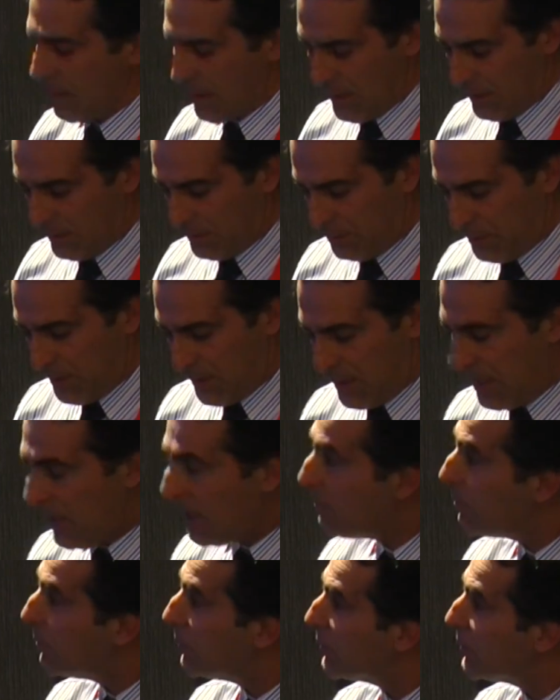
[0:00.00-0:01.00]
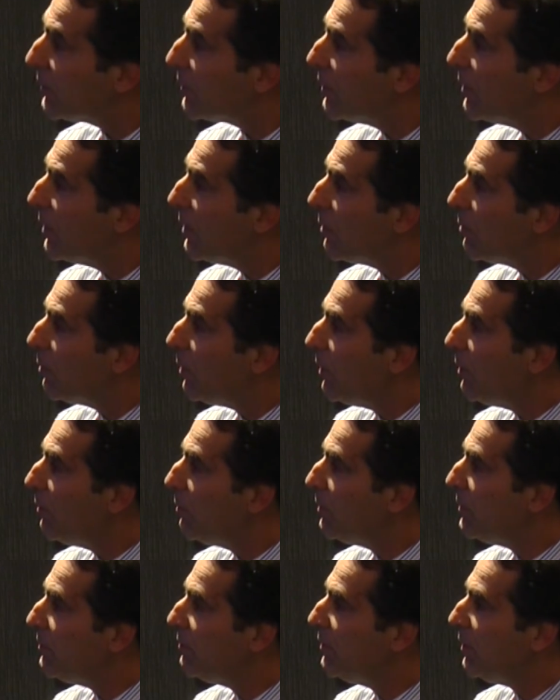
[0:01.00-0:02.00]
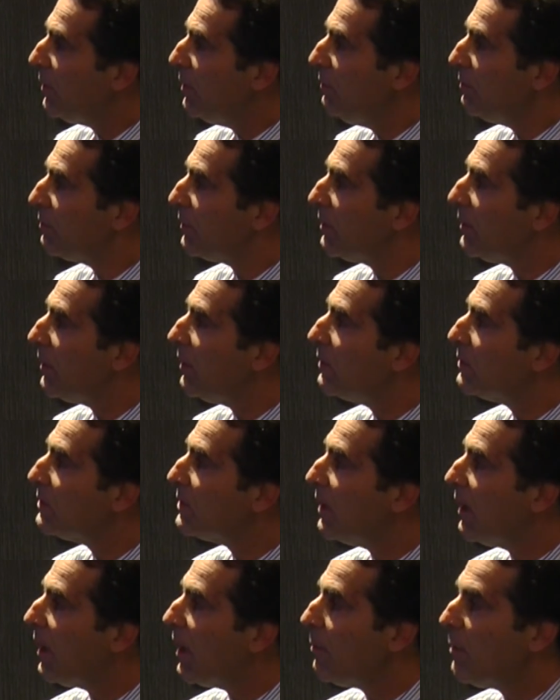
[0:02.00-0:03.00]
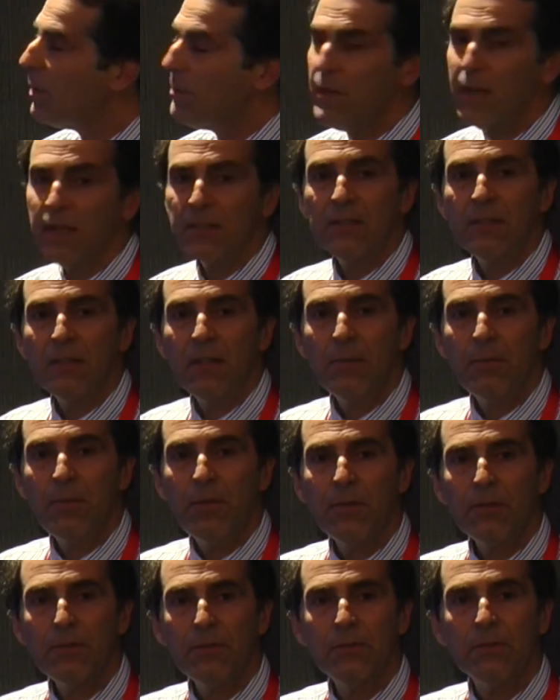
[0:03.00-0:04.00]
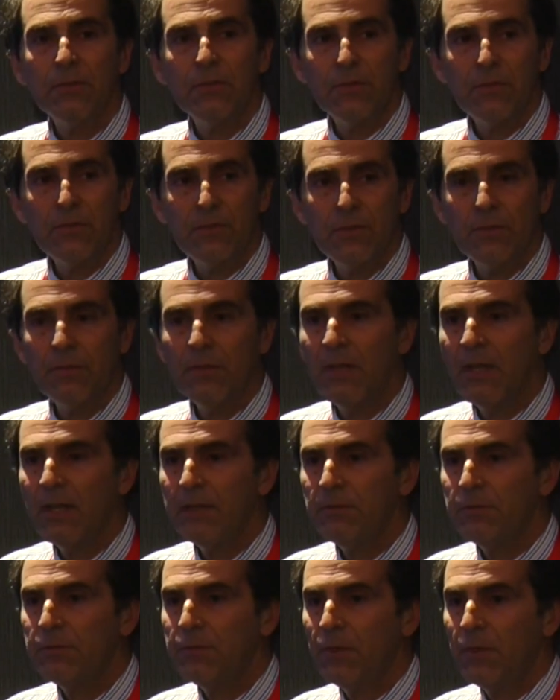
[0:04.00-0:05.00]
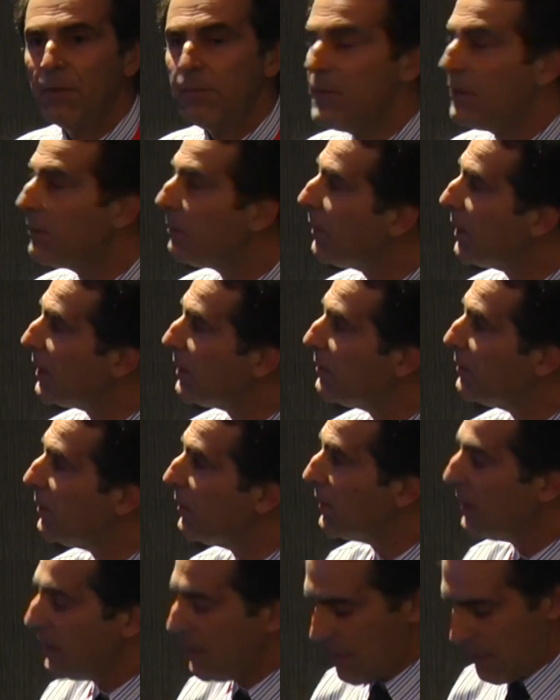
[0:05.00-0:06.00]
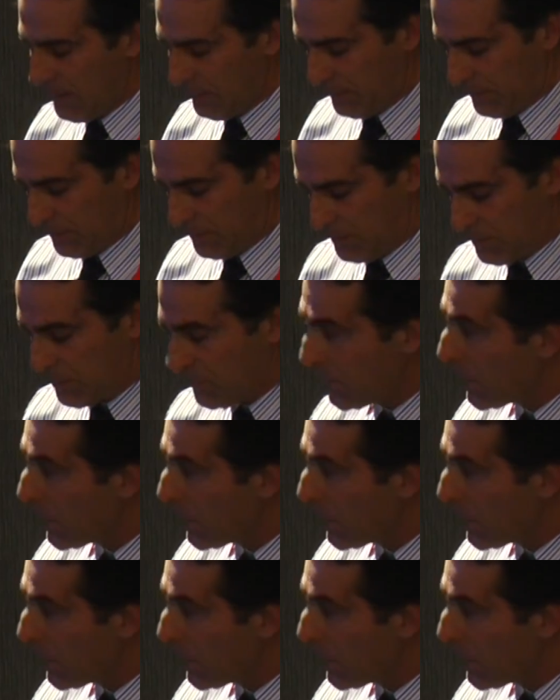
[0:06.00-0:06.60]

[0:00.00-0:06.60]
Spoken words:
SPMs? Well, we've known for a long time about the lipoxins derived from arachidonic acid.